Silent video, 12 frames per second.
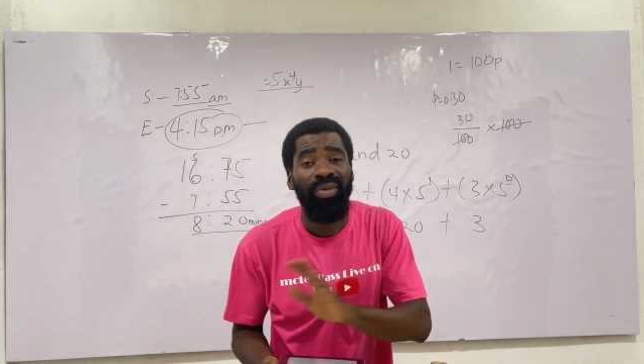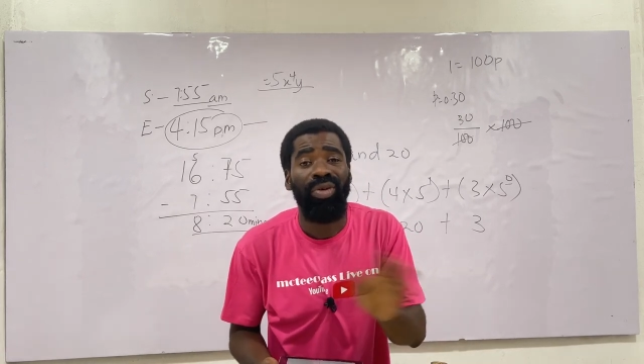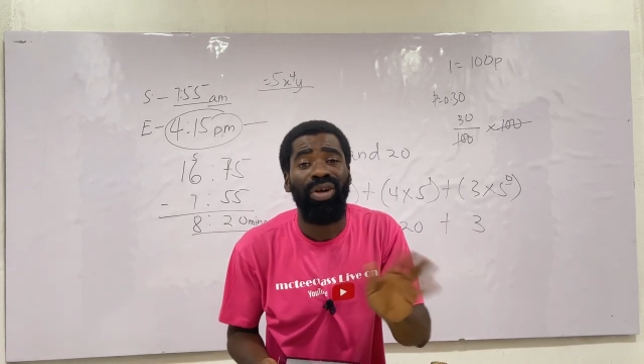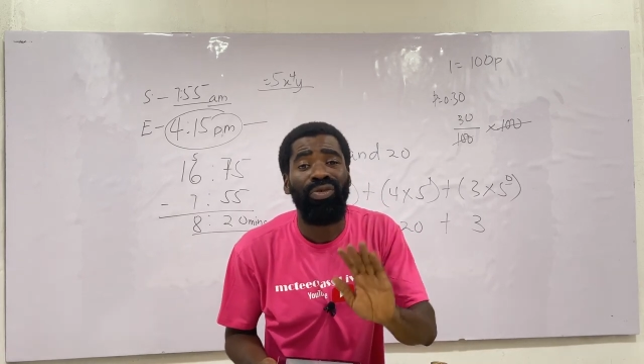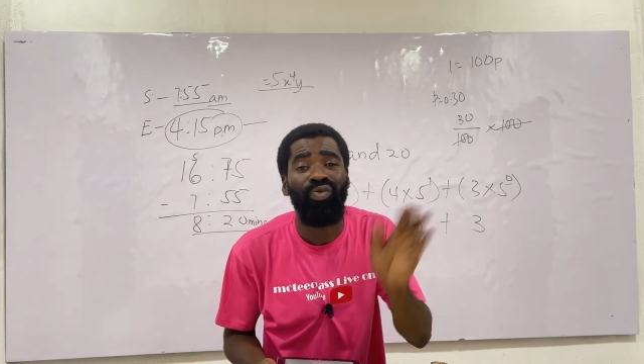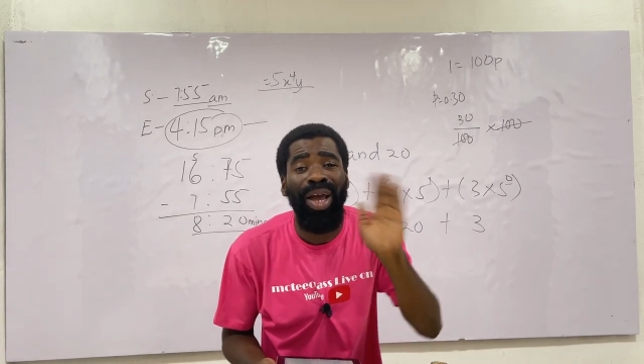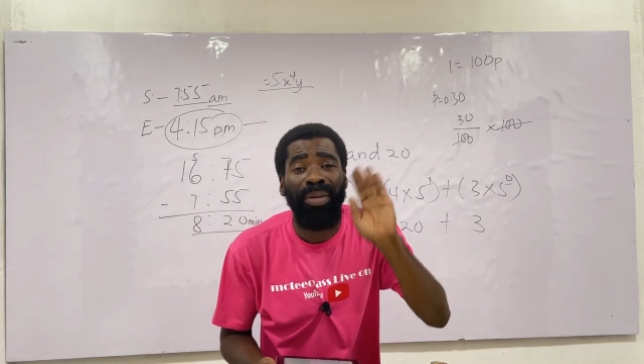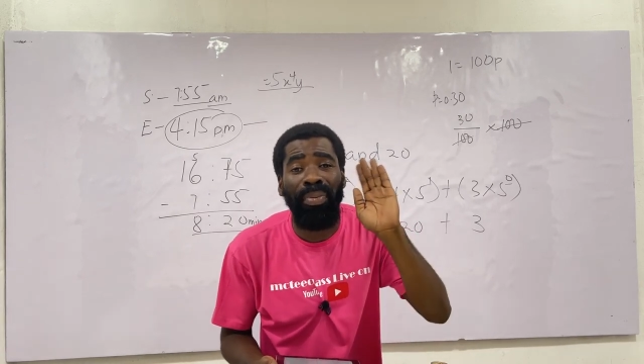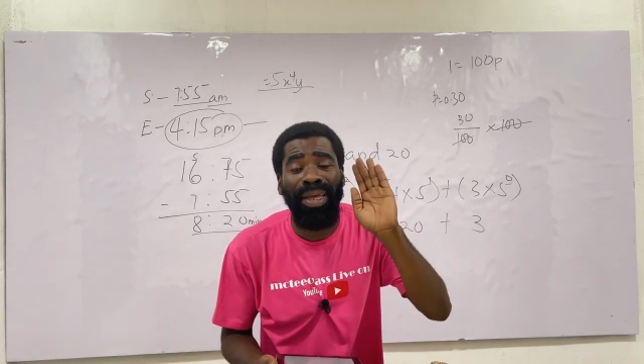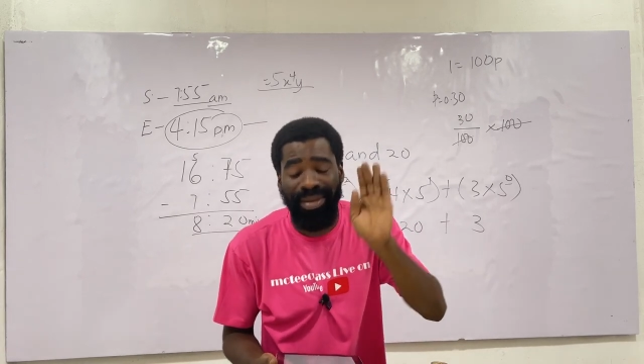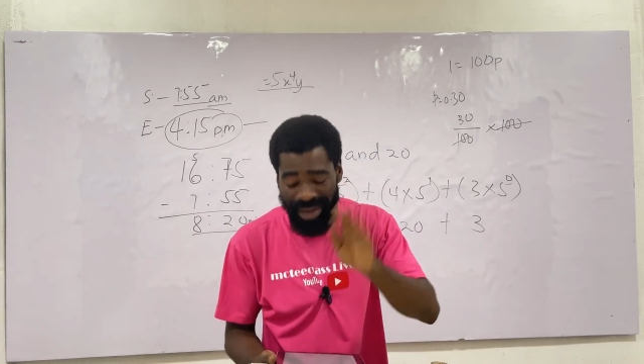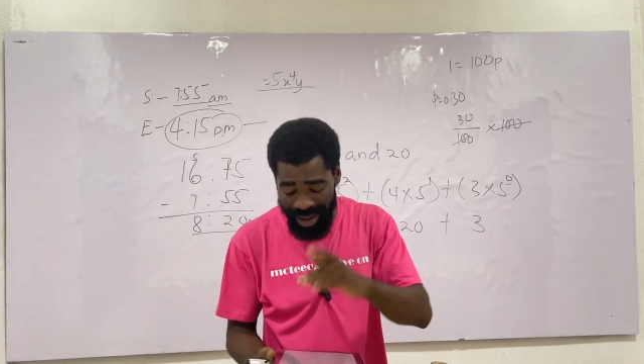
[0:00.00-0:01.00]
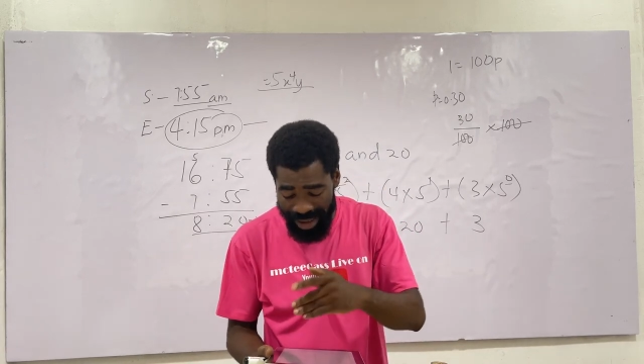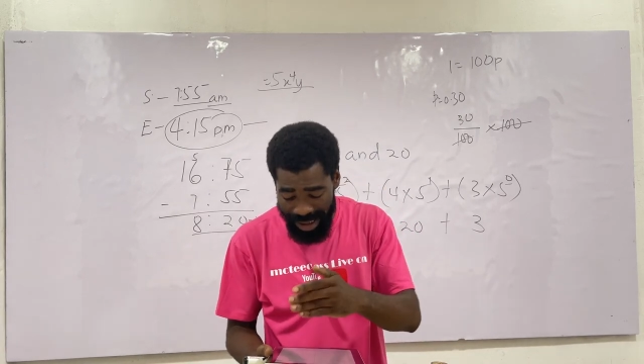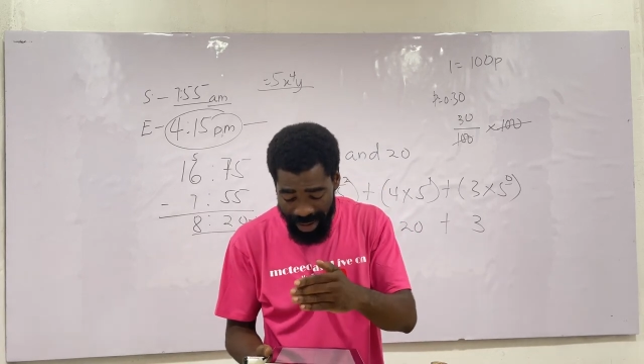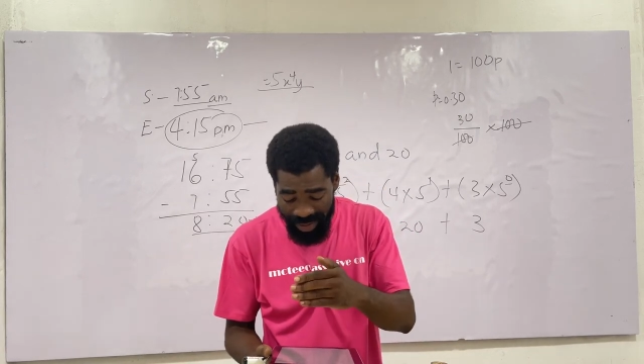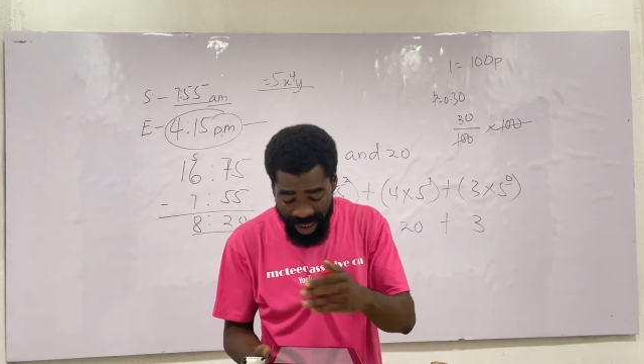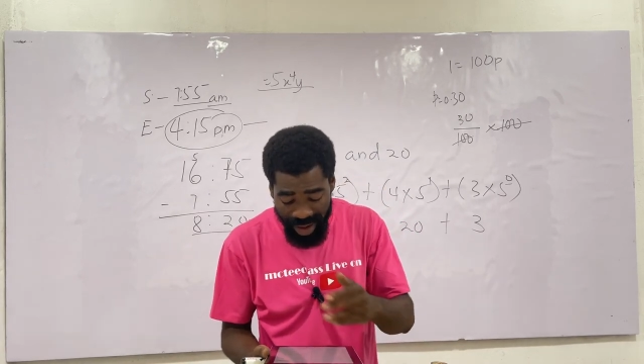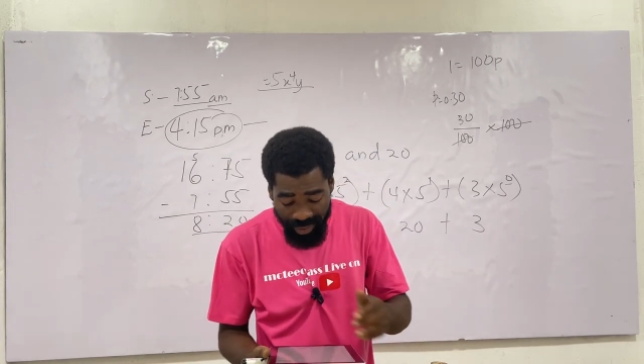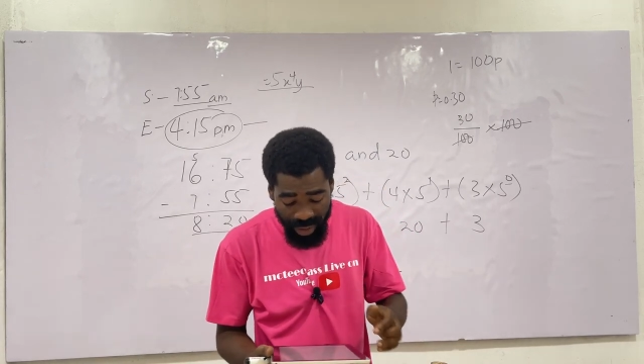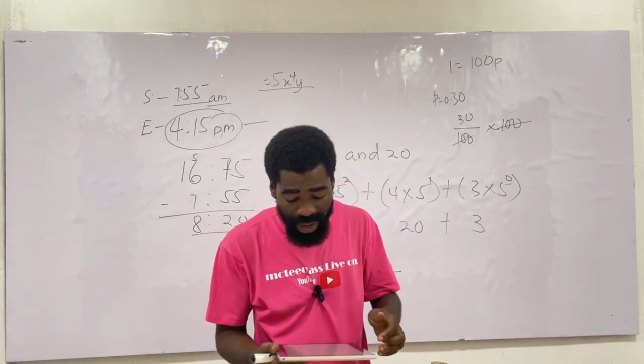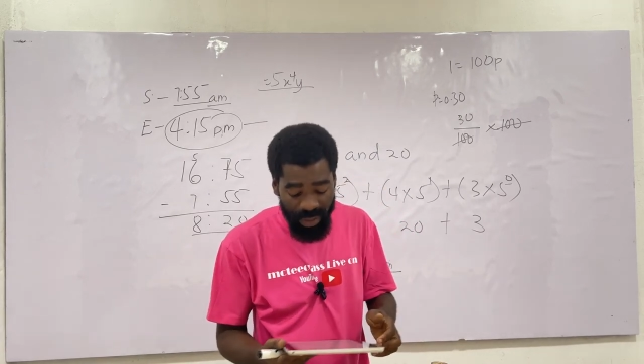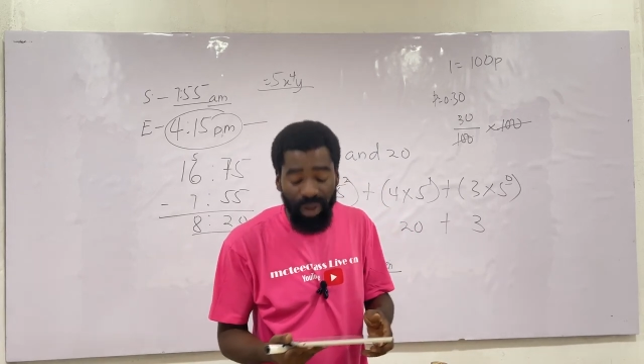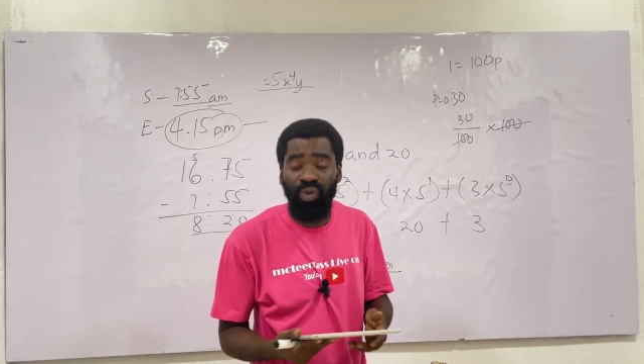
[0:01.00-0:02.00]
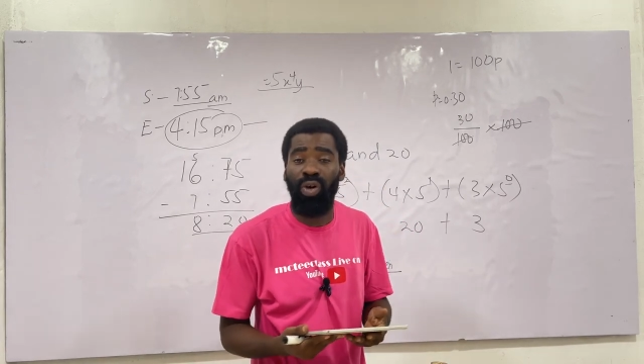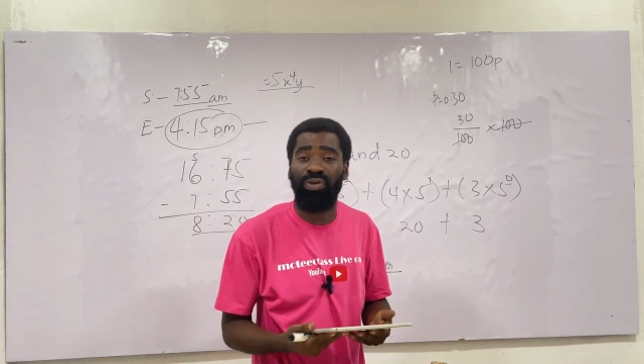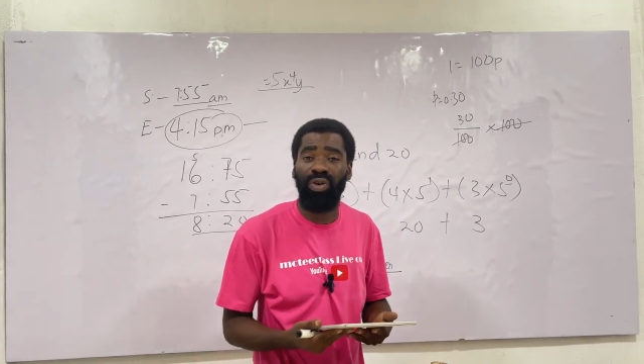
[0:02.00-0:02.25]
We don't work plenty. LCM of 3 and 4 is what? 12.